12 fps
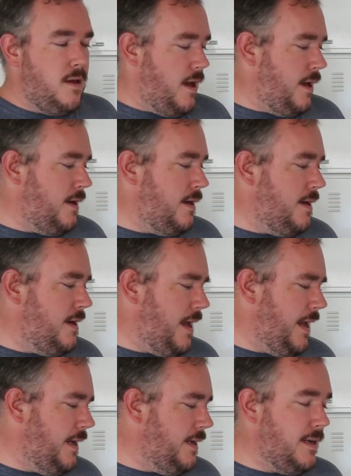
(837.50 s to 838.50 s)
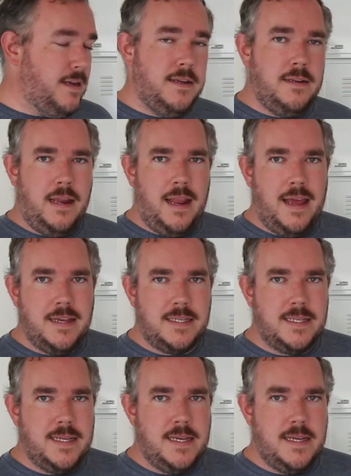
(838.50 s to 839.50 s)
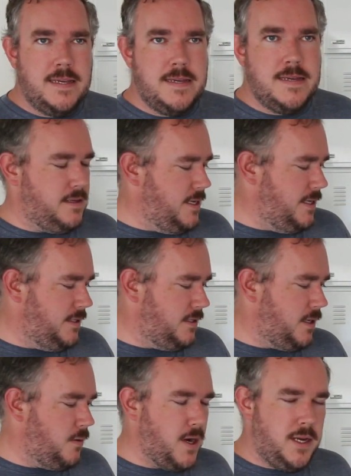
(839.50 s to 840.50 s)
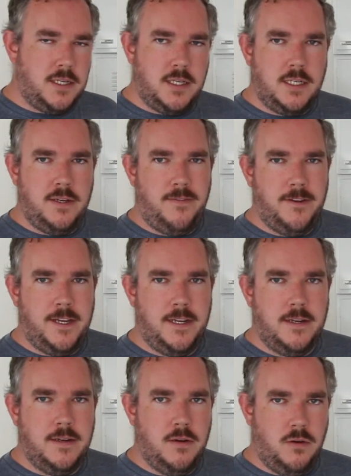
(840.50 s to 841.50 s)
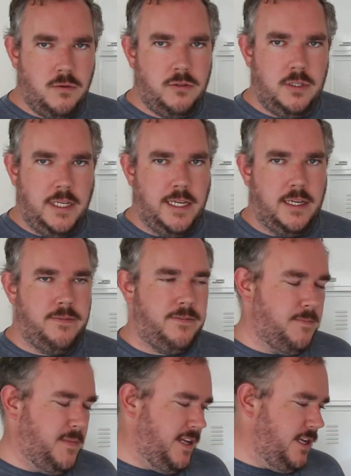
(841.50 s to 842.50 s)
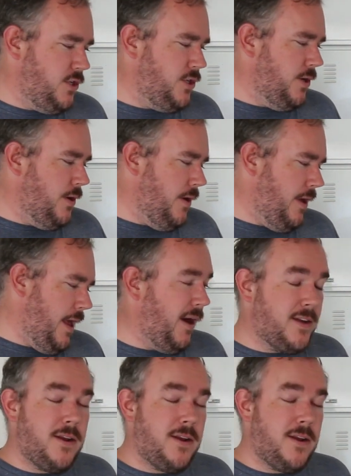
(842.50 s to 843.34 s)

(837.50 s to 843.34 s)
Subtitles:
And lastly, there's quite a significant oil leak from the engine. I